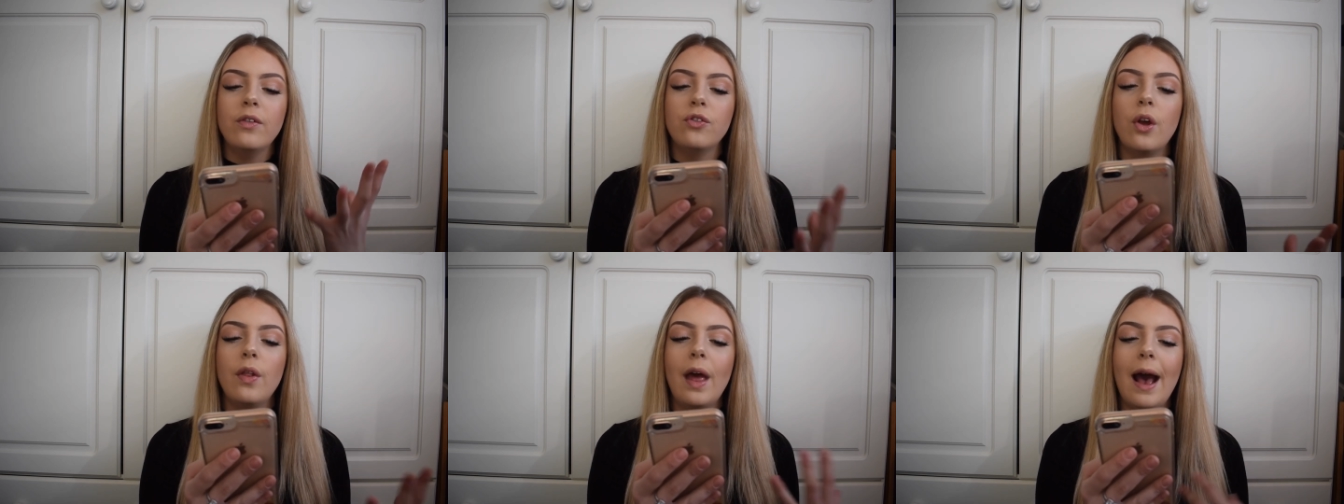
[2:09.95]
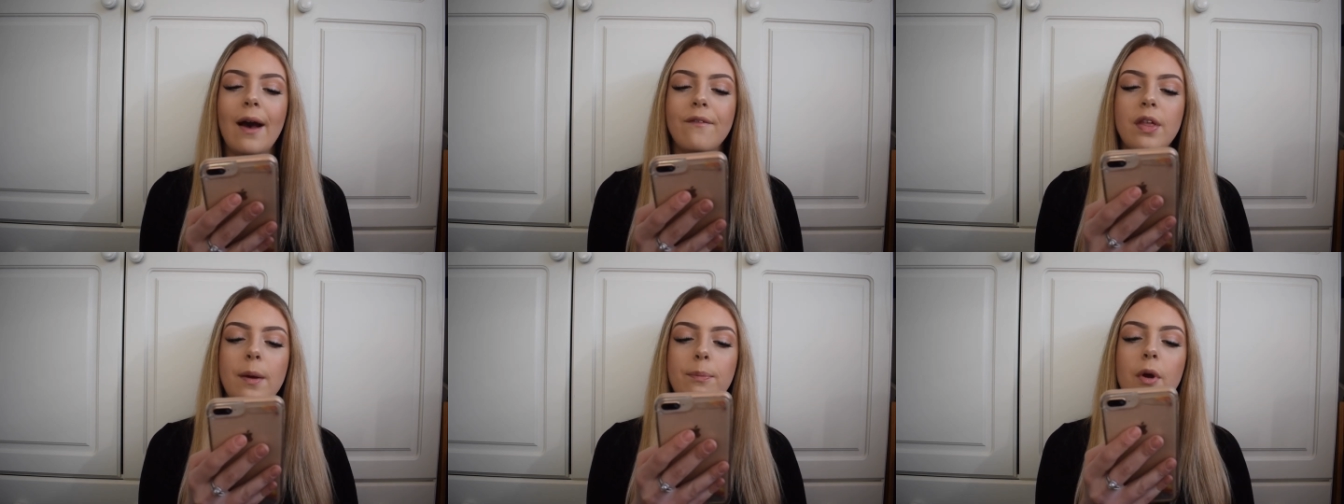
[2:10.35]
So they
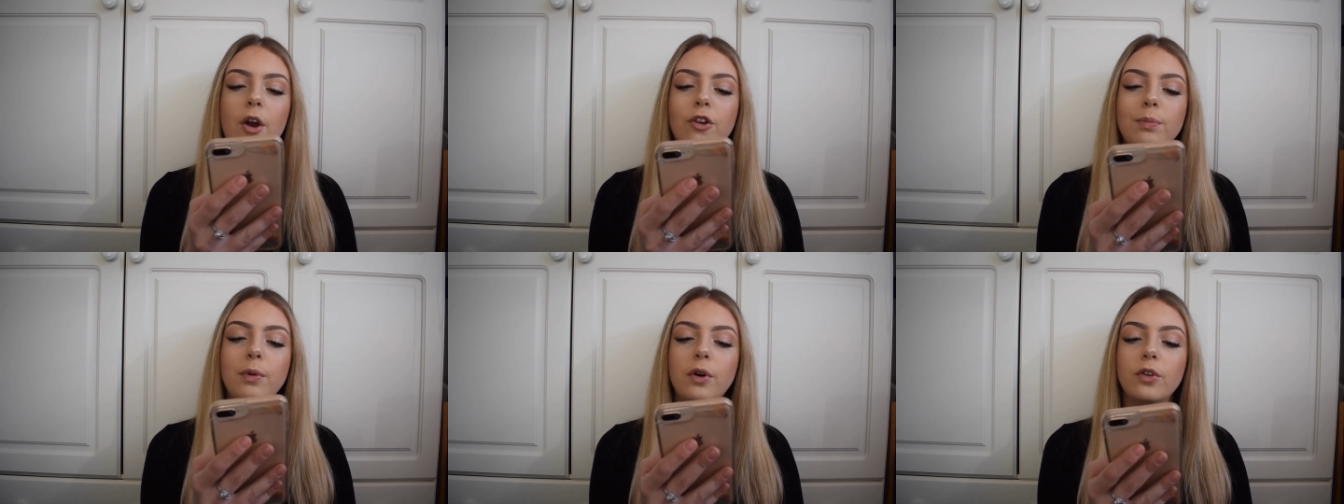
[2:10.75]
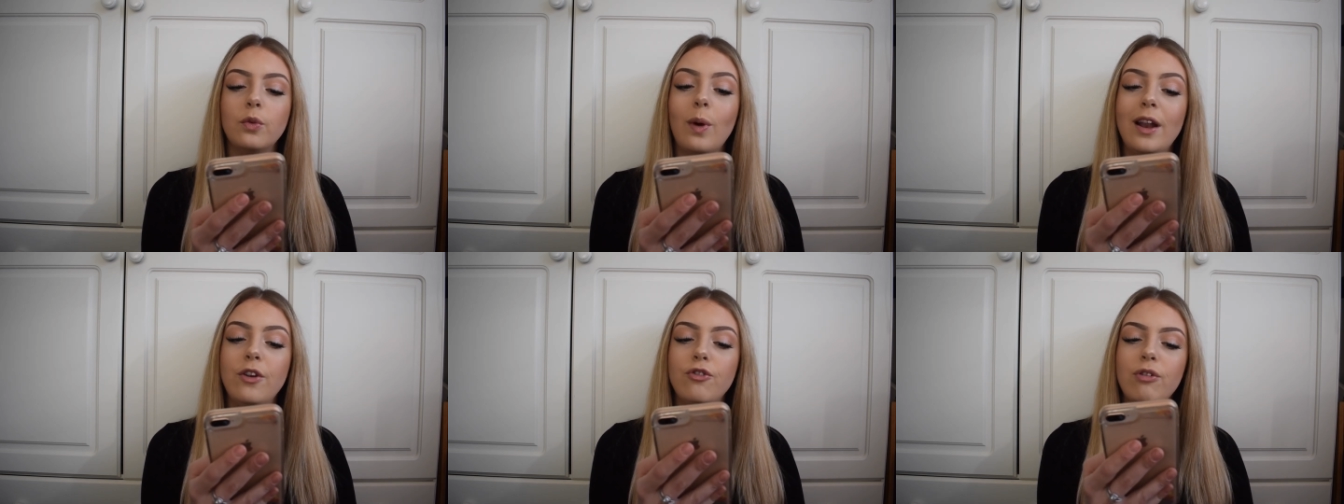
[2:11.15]
have the Pro Sport
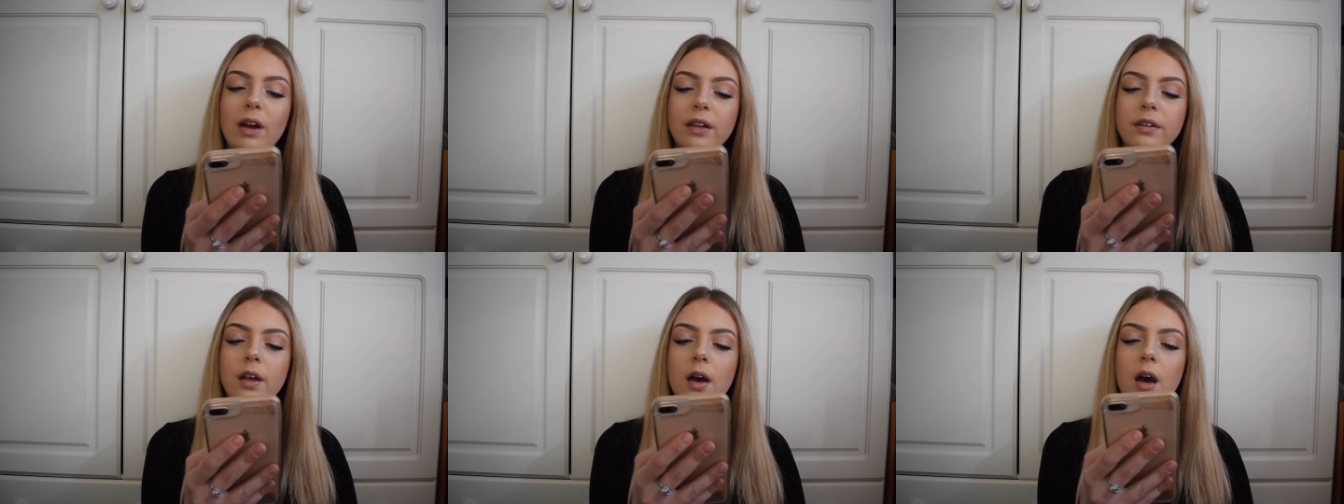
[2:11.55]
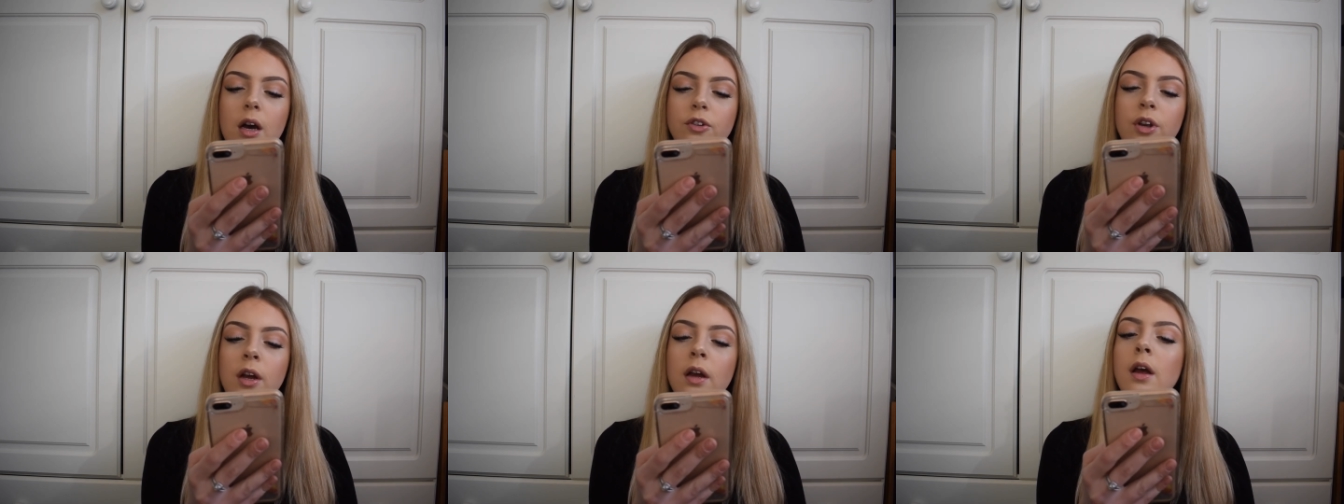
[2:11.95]
Suede
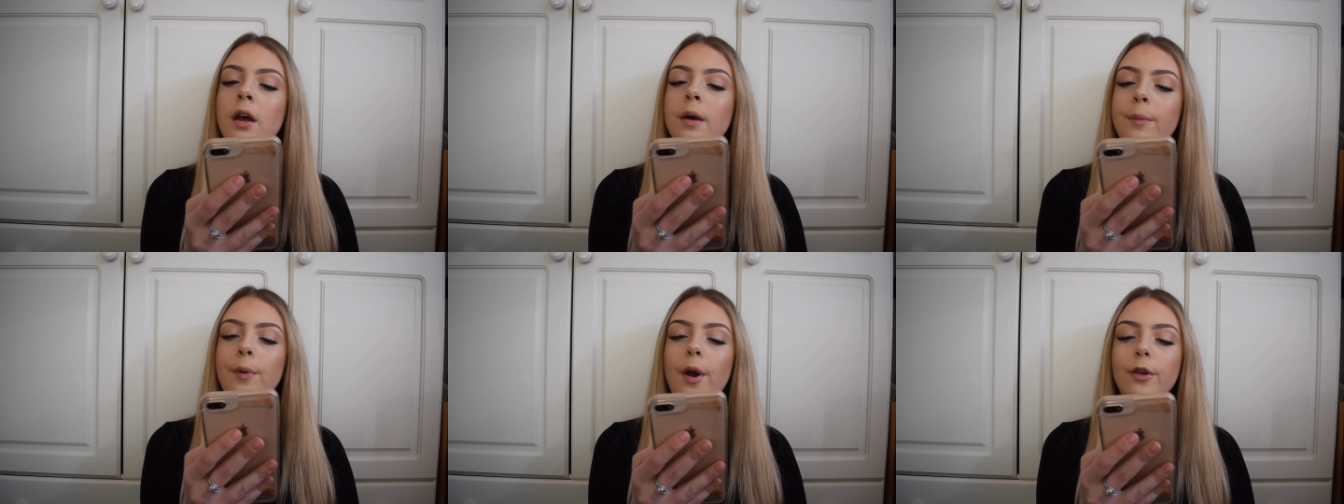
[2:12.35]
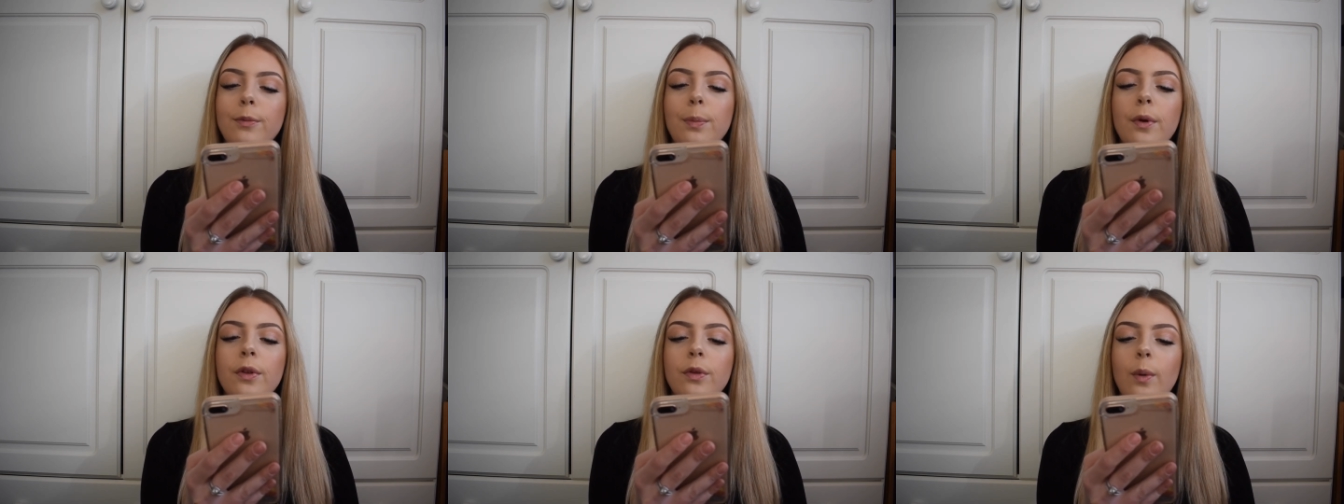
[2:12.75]
Dressage, Pro
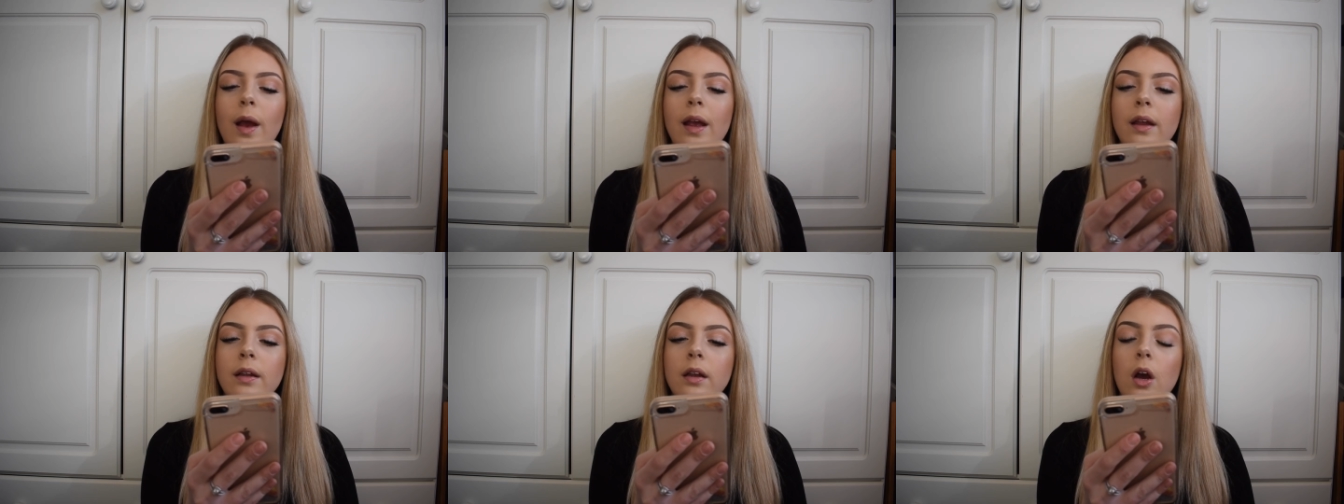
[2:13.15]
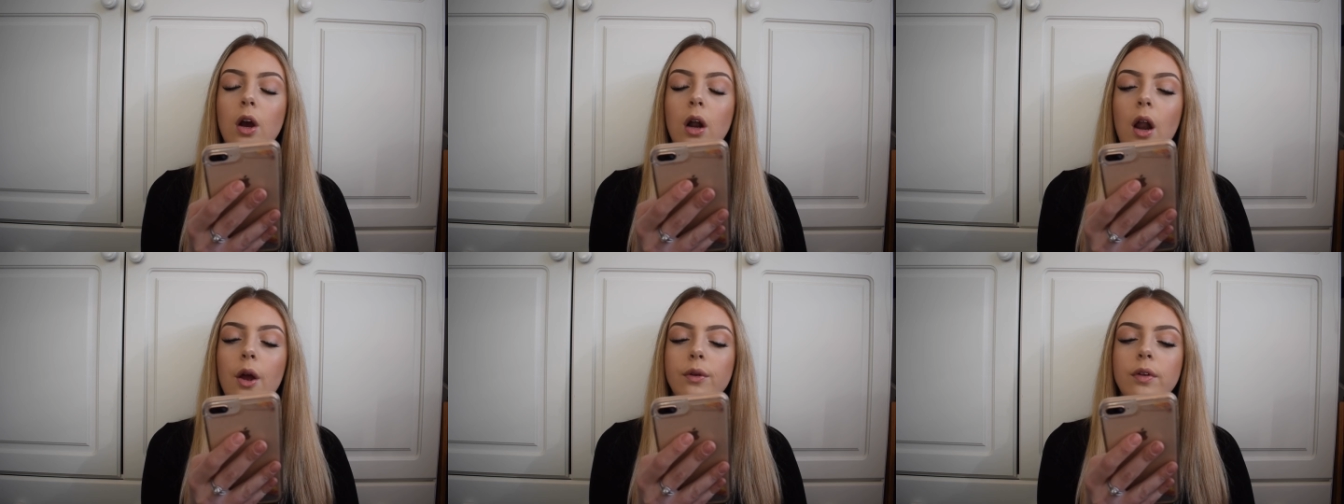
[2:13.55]
Sport Suede
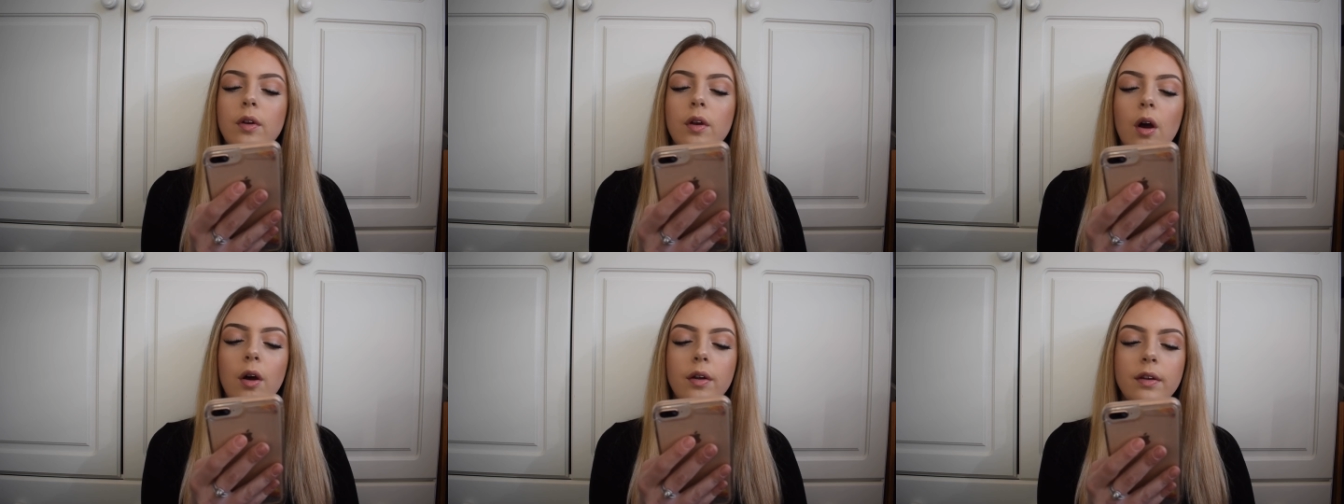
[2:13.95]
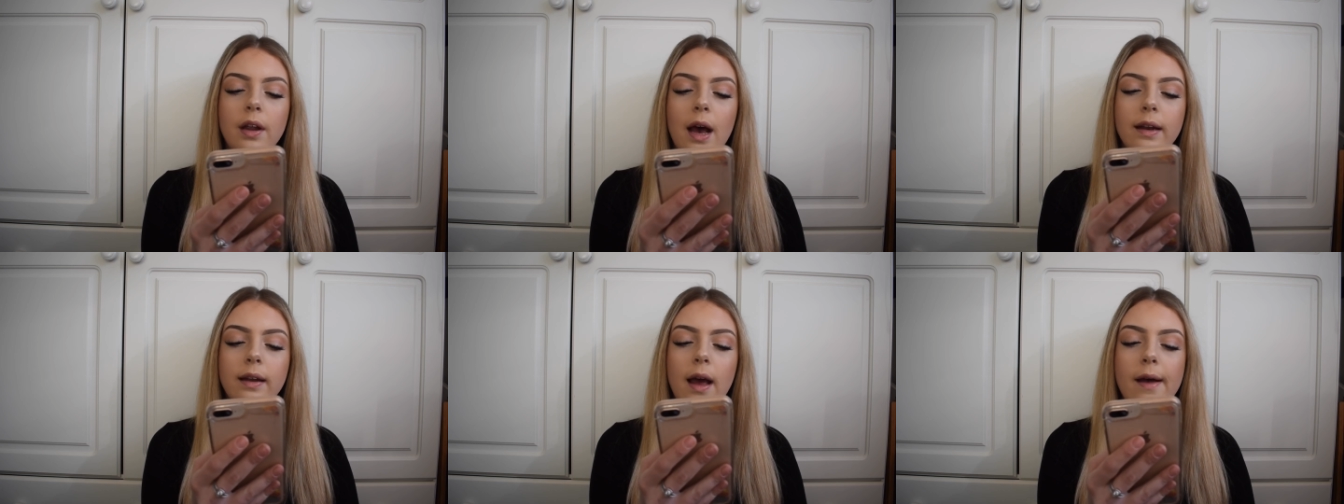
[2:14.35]
Close
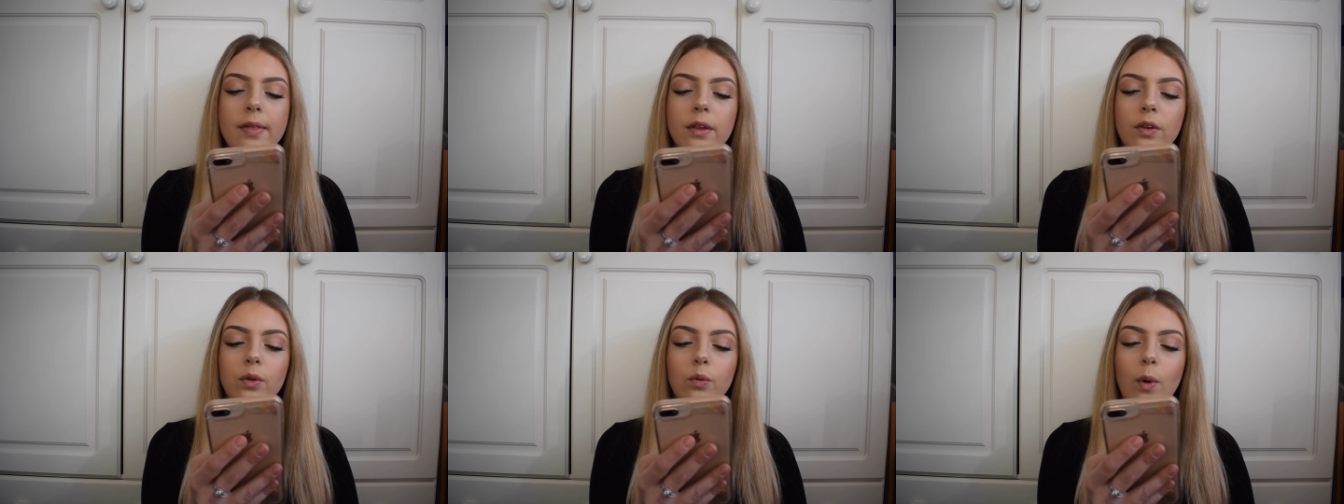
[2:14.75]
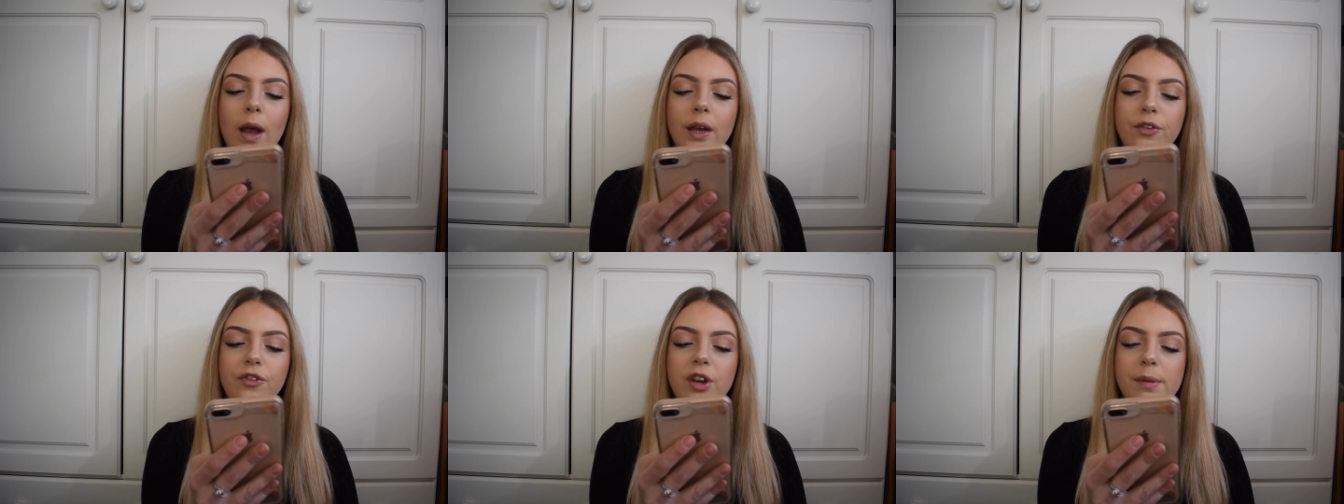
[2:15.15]
Contact, and the
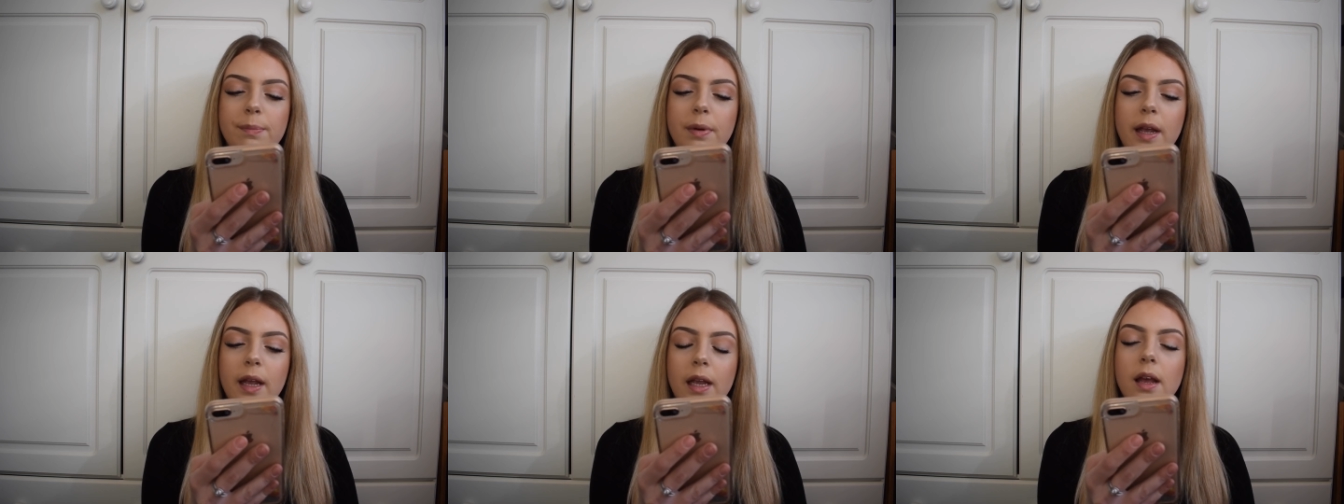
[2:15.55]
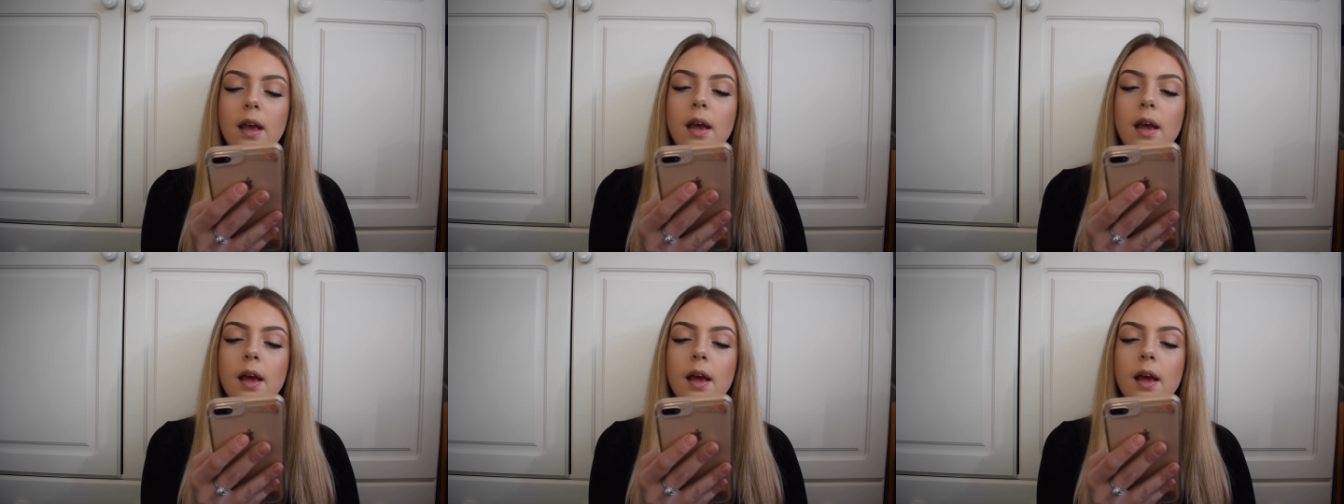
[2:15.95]
Suede GP.